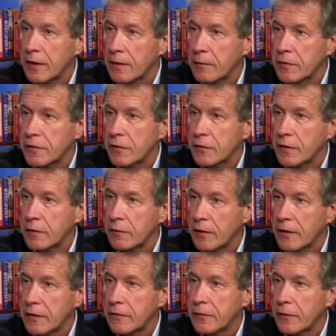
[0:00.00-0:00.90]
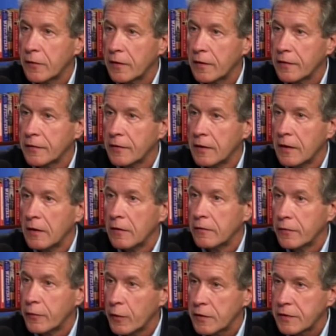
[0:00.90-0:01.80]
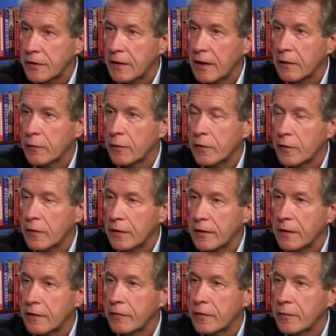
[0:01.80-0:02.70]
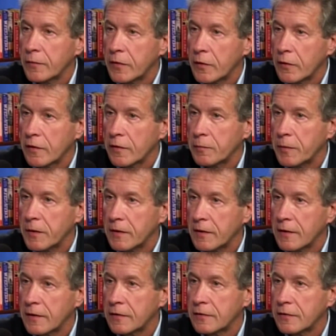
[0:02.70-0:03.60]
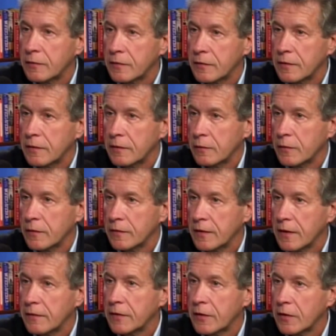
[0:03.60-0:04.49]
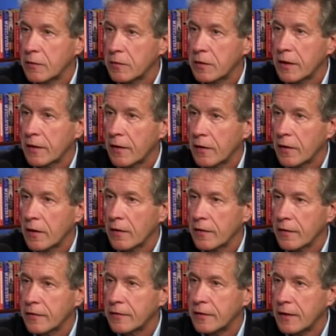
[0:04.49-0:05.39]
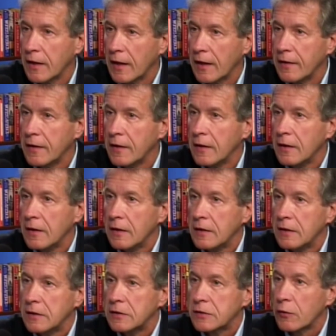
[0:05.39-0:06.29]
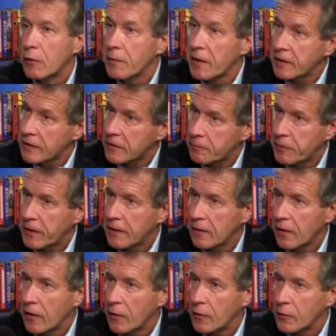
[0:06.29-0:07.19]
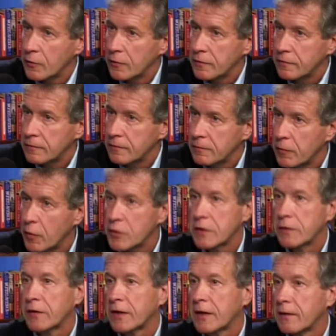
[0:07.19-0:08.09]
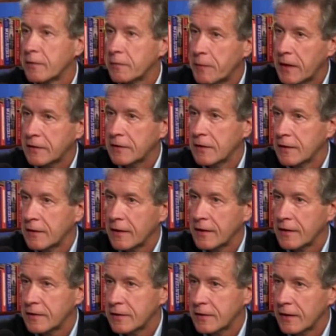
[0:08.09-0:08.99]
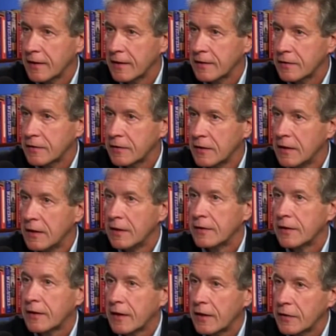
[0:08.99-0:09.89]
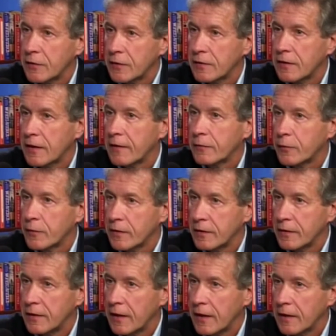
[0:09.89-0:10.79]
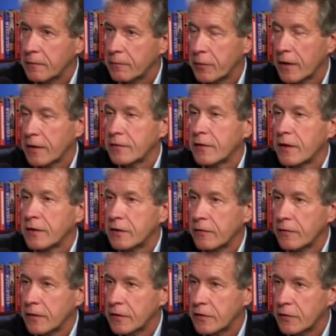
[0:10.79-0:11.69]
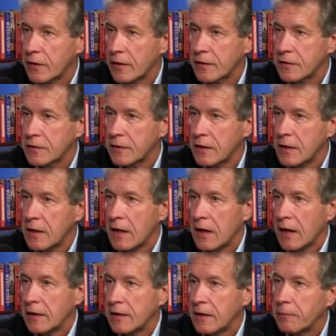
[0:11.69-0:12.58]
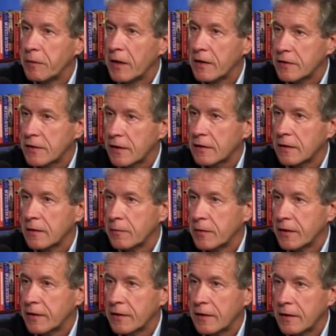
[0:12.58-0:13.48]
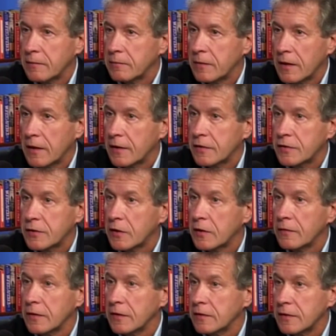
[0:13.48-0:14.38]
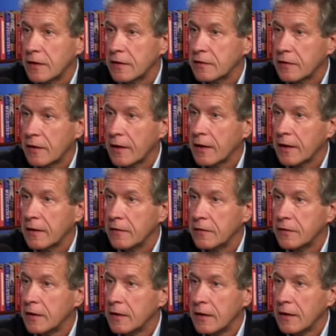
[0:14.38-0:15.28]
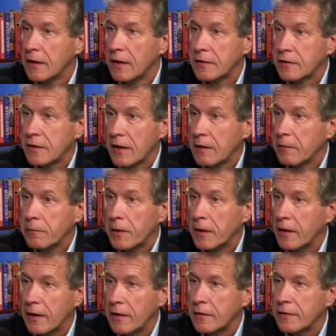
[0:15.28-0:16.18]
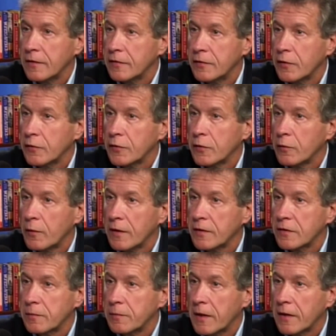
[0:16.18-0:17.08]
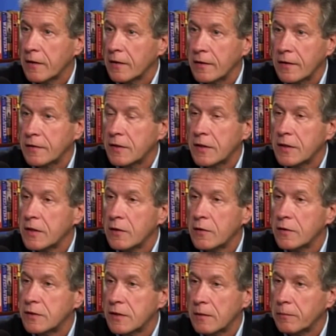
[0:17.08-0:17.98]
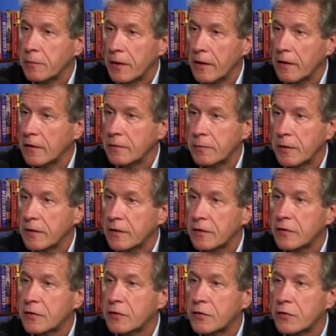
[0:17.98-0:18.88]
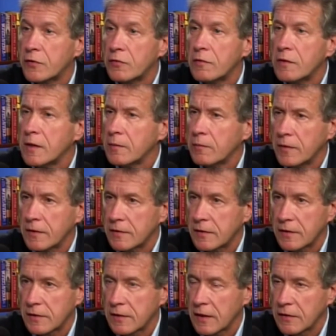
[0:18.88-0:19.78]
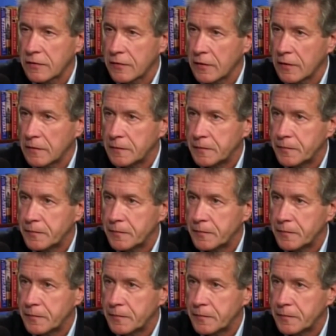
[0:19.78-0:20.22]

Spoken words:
Amazonian rainforests, forcing Ecuador to give them to us because they've accumulated all this debt. So we make this big loan. Most of it comes back to the United States. The country's left with the debt, plus lots of interest, and they basically become our servants, our slaves. It's an empire. There's no two ways about it. It's a huge empire. It's been extremely successful.